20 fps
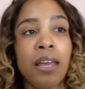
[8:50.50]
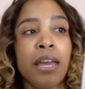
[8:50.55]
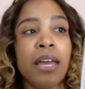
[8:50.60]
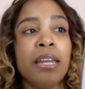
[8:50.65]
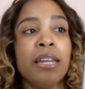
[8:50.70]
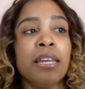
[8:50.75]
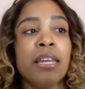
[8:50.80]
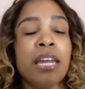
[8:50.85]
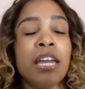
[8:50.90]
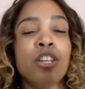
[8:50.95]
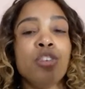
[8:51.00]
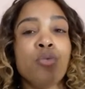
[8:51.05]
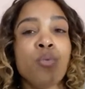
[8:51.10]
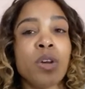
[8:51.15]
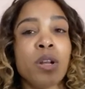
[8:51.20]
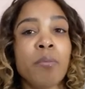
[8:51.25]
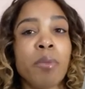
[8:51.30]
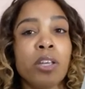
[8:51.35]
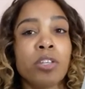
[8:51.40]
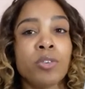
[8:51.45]
And again, you want
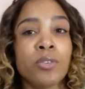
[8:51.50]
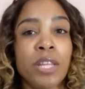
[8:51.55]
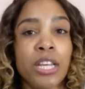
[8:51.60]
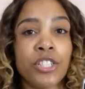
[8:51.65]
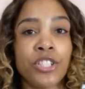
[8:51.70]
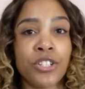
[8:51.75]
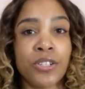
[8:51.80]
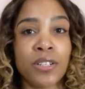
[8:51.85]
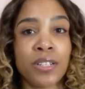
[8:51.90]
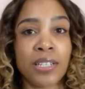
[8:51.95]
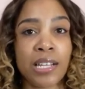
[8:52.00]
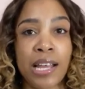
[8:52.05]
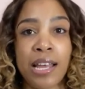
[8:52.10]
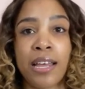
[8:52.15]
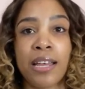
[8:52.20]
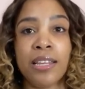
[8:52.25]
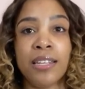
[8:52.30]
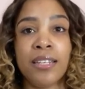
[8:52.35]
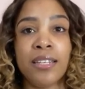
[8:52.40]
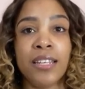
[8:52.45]
to make sure that your
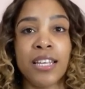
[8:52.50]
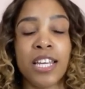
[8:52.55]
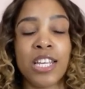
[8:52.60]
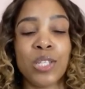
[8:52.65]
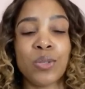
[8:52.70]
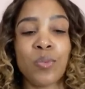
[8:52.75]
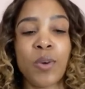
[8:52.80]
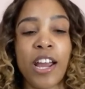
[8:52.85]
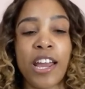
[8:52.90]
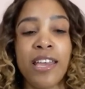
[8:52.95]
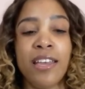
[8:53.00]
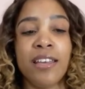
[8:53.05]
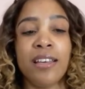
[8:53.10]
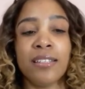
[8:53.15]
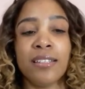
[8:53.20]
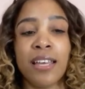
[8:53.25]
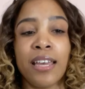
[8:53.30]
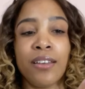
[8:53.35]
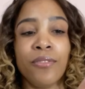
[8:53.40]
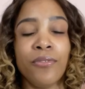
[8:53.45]
design is right,
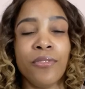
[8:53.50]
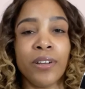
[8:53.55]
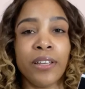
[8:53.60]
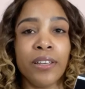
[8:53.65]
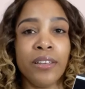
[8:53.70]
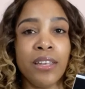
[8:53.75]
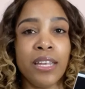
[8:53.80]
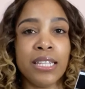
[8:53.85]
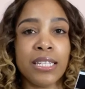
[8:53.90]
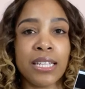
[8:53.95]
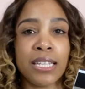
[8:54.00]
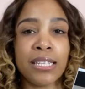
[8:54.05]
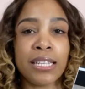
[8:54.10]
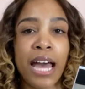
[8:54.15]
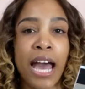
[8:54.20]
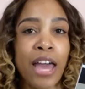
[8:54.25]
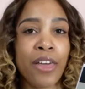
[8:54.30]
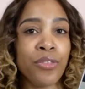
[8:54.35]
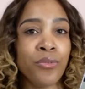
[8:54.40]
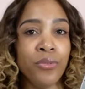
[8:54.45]
because like, for instance,
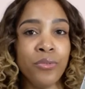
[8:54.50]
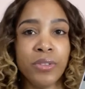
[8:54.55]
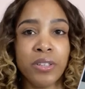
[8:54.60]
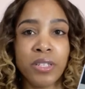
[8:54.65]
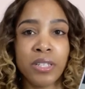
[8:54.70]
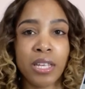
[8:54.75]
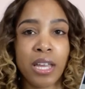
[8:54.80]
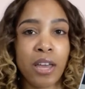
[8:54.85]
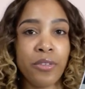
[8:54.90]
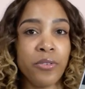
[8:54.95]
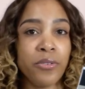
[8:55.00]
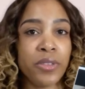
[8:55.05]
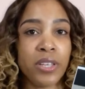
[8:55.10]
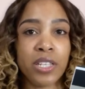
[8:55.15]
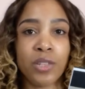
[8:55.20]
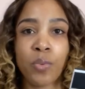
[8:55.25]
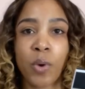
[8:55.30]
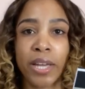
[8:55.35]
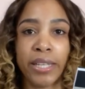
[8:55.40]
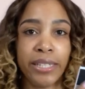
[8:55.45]
I threw this together,
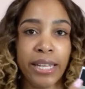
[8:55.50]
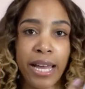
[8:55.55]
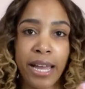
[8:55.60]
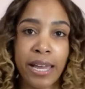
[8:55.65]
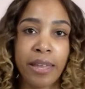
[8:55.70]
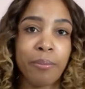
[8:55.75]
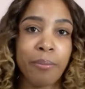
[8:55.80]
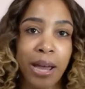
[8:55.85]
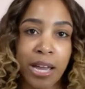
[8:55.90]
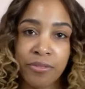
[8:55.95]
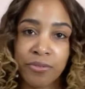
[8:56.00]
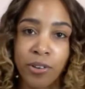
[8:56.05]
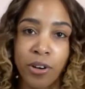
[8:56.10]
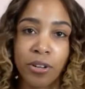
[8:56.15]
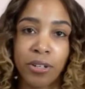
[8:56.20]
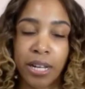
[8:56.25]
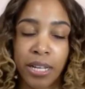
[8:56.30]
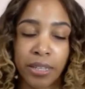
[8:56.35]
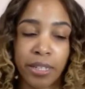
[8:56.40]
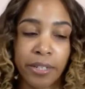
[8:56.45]
this white line, my
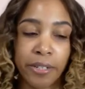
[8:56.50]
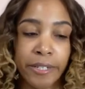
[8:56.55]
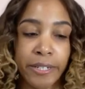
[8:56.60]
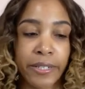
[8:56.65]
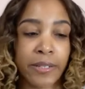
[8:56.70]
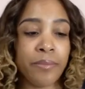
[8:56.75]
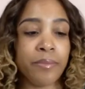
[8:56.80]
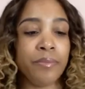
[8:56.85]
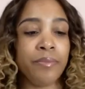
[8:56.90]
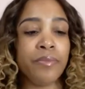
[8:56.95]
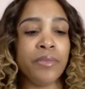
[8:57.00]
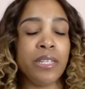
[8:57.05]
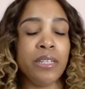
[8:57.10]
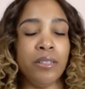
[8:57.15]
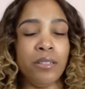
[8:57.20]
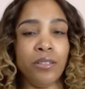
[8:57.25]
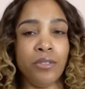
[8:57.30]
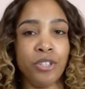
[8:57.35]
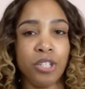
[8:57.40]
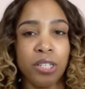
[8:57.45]
fault, not theirs.
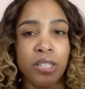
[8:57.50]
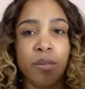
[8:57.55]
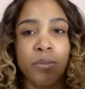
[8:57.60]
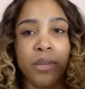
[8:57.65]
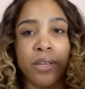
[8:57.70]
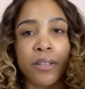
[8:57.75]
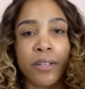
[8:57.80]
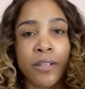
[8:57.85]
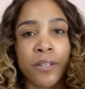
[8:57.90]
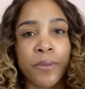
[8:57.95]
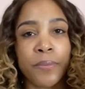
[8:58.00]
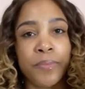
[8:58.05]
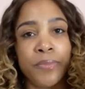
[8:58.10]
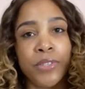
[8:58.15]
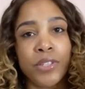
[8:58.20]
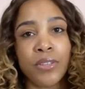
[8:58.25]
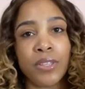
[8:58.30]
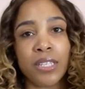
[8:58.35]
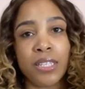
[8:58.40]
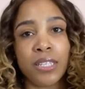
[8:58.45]
So just to be clear.
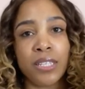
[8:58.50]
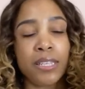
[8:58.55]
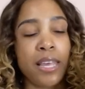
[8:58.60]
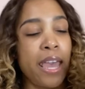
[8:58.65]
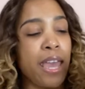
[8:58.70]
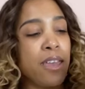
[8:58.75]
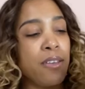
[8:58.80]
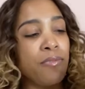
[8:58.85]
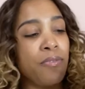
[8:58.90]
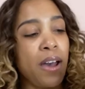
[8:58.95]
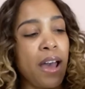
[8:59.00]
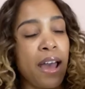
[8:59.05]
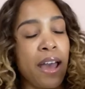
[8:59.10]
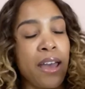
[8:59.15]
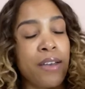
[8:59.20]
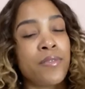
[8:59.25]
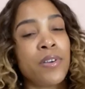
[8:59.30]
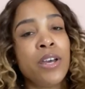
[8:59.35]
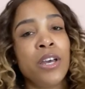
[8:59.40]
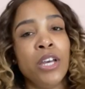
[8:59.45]
So this is an A
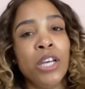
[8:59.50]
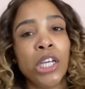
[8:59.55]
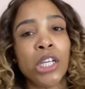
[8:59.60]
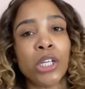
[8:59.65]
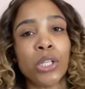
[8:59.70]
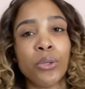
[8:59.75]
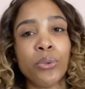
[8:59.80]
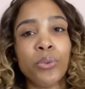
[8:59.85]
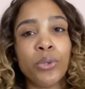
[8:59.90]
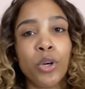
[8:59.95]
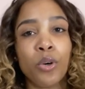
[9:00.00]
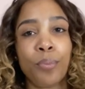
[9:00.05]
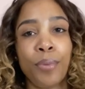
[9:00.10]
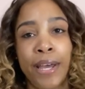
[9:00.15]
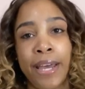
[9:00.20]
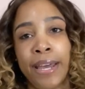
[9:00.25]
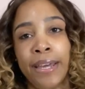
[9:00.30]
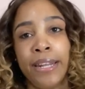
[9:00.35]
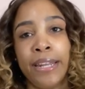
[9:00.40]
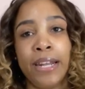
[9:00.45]
five glue
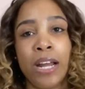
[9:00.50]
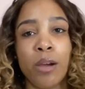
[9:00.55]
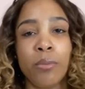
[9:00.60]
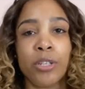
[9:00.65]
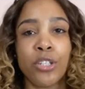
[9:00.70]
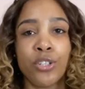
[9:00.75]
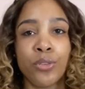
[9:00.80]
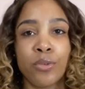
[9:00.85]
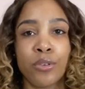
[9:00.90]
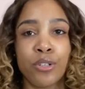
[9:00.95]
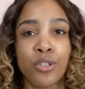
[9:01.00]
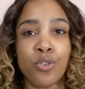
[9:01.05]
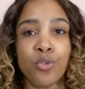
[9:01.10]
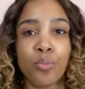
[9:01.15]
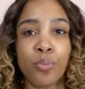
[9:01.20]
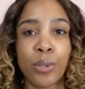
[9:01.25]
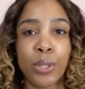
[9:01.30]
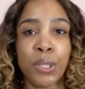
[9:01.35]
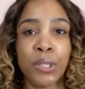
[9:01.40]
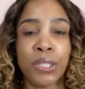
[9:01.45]
notepad, and I'll be sure to
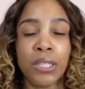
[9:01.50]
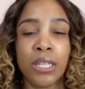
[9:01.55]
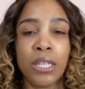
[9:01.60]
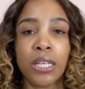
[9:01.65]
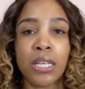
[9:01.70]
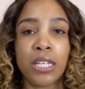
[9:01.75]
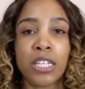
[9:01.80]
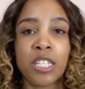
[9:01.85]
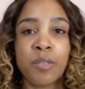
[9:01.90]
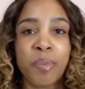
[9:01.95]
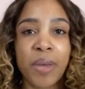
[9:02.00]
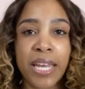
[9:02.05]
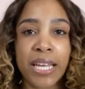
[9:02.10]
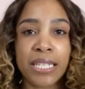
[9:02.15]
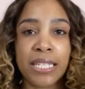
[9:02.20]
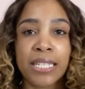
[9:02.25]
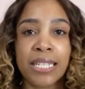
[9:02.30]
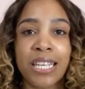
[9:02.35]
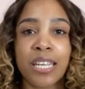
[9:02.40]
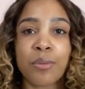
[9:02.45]
put the
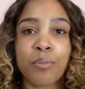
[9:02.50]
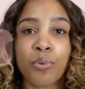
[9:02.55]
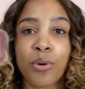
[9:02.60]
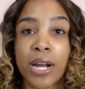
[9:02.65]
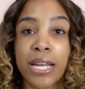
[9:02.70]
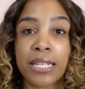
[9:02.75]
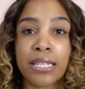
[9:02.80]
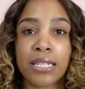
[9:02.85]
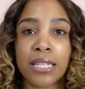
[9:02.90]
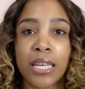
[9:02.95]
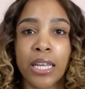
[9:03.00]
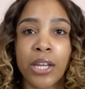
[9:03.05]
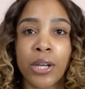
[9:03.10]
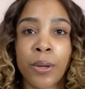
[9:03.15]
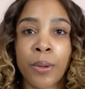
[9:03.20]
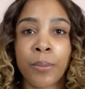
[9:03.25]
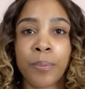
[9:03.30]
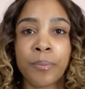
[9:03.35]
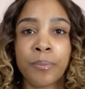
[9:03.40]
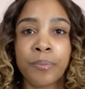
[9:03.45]
specs and price here.